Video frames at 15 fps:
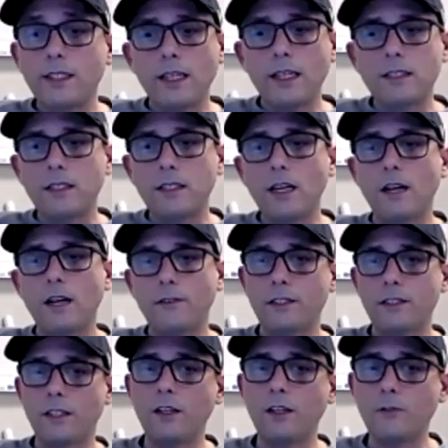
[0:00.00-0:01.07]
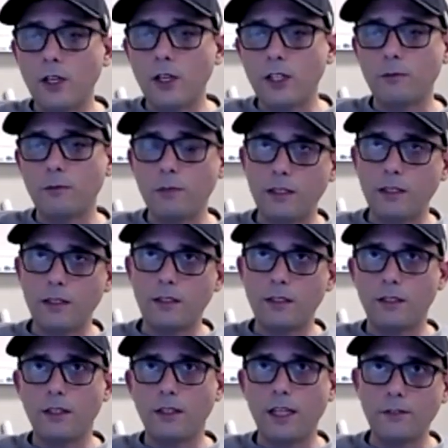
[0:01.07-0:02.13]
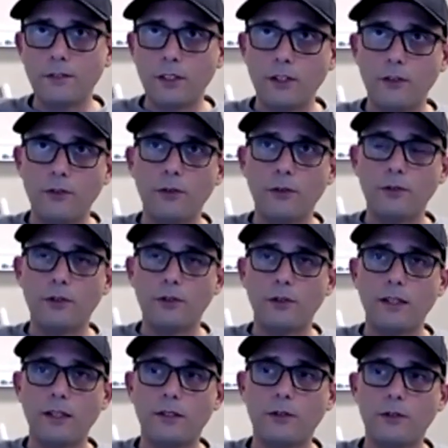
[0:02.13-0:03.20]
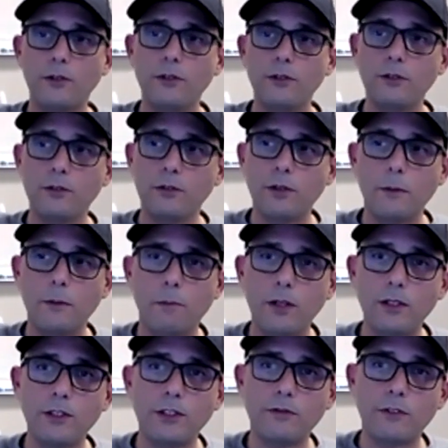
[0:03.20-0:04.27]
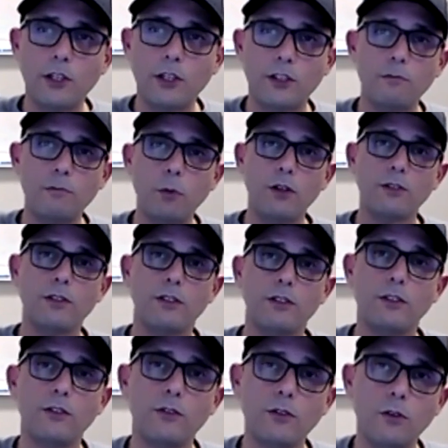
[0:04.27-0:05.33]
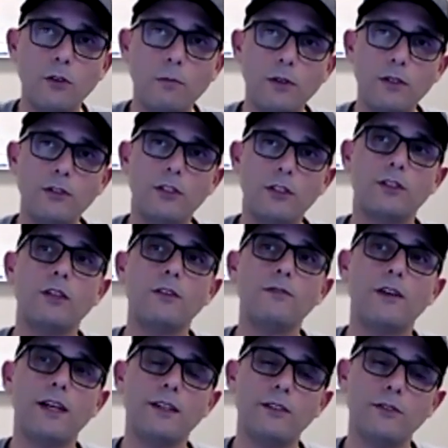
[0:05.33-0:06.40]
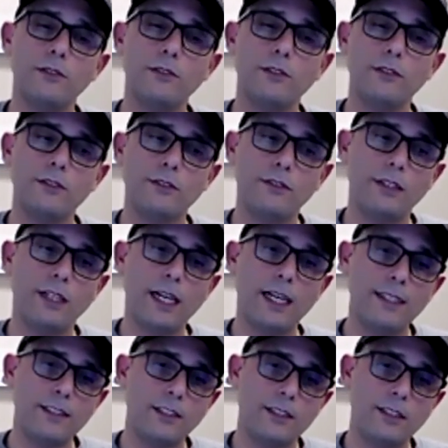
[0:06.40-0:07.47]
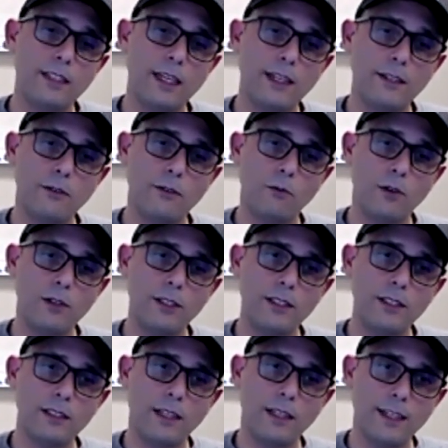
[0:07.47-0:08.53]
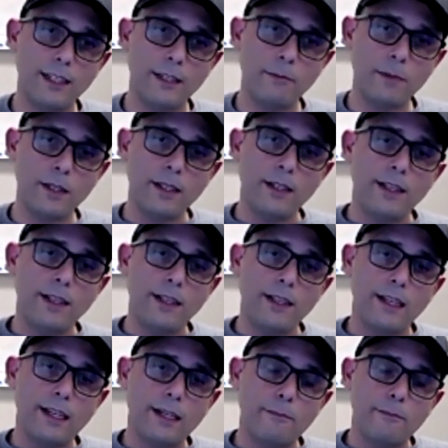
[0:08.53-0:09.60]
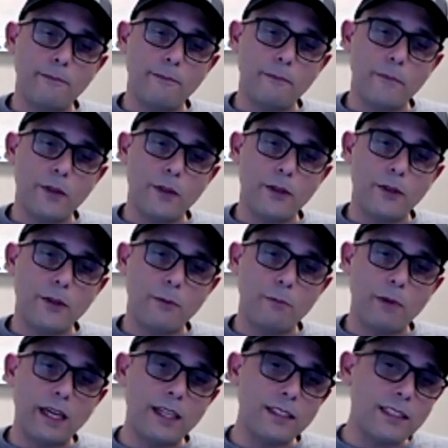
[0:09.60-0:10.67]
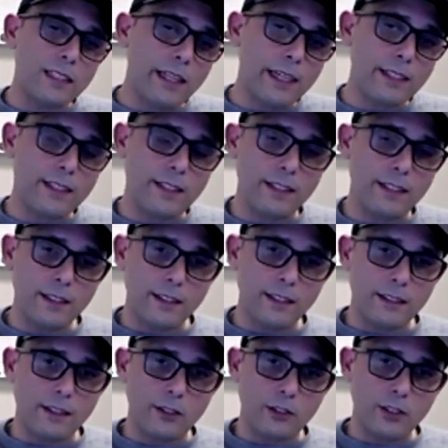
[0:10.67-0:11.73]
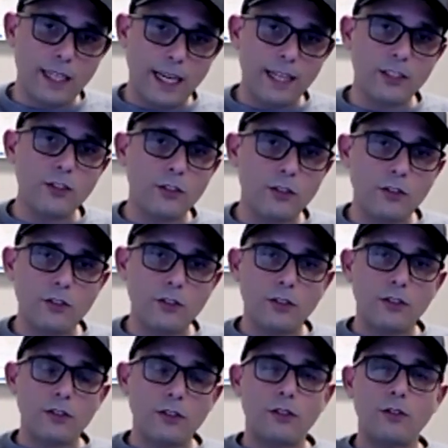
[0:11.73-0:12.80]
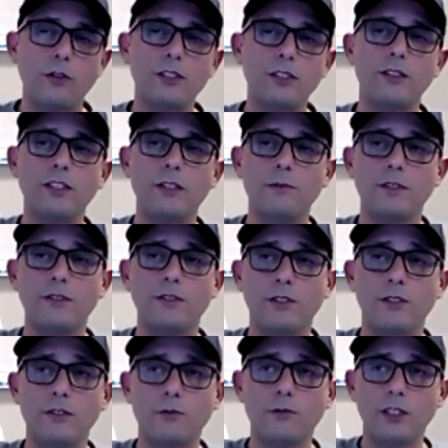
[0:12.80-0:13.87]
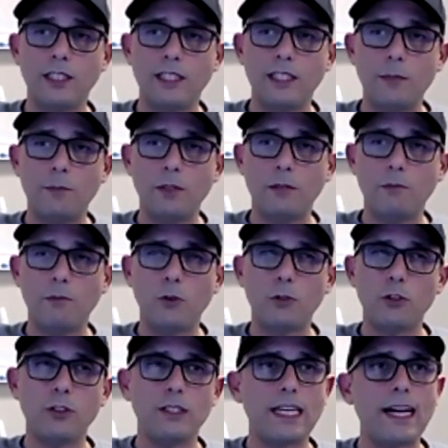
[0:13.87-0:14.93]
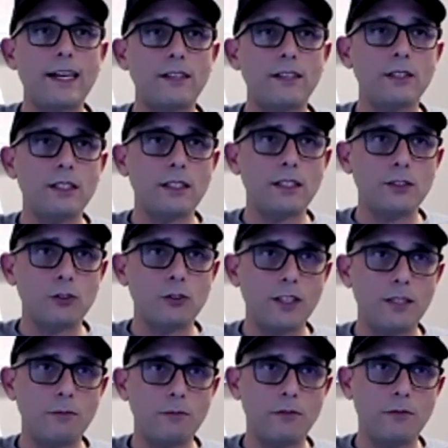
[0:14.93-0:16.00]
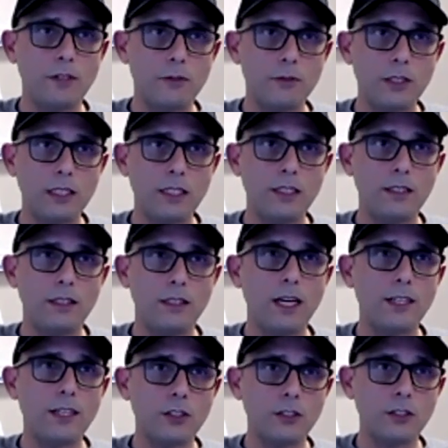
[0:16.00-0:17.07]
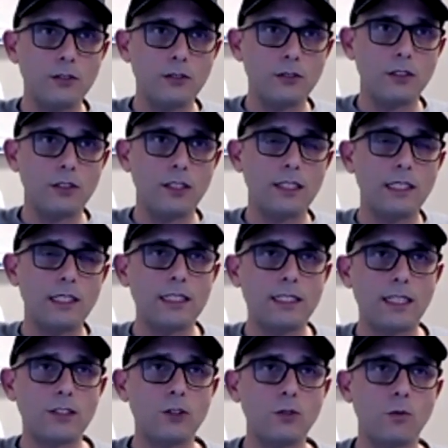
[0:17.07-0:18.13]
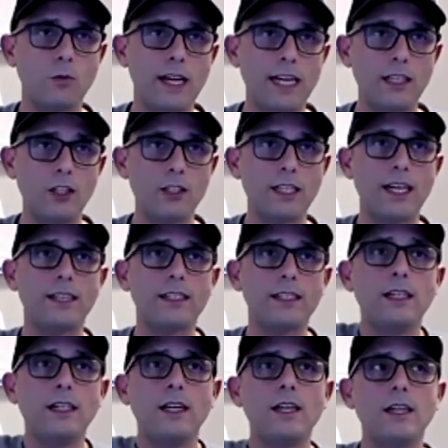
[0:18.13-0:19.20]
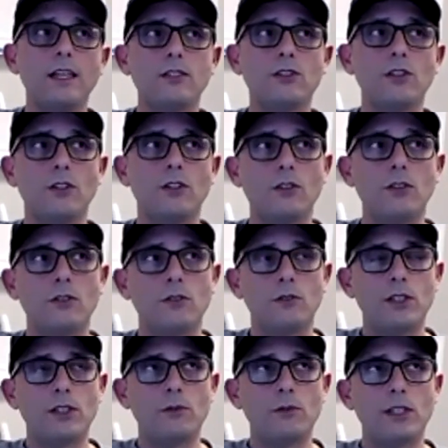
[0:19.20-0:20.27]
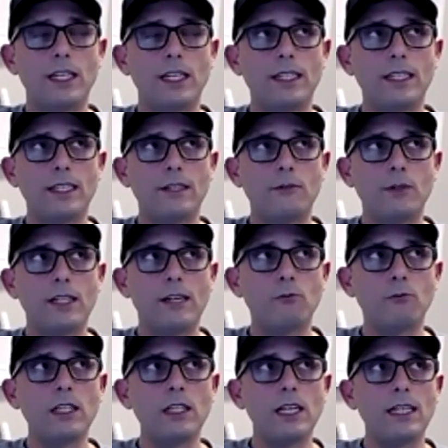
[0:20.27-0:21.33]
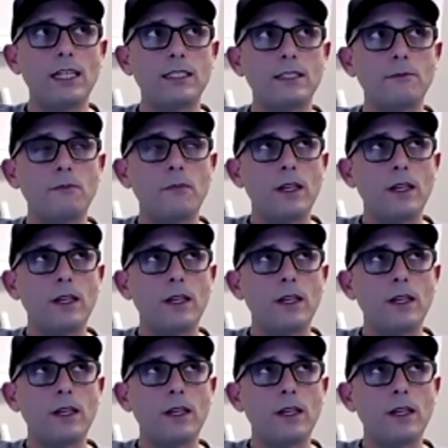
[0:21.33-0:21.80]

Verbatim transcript: it's tough. It's a tough question because you know life's going to throw uh, throw you a bunch of curveballs and going to throw a bunch of stuff at you. You, you got to just take it one at a time. Um, the, the biggest lesson, you know, to answer your your question, Damon, is, is really keep the emotions out of it and try to be very logical. Uh, at least that's the way I look at it. Wow. So when when I when I realize,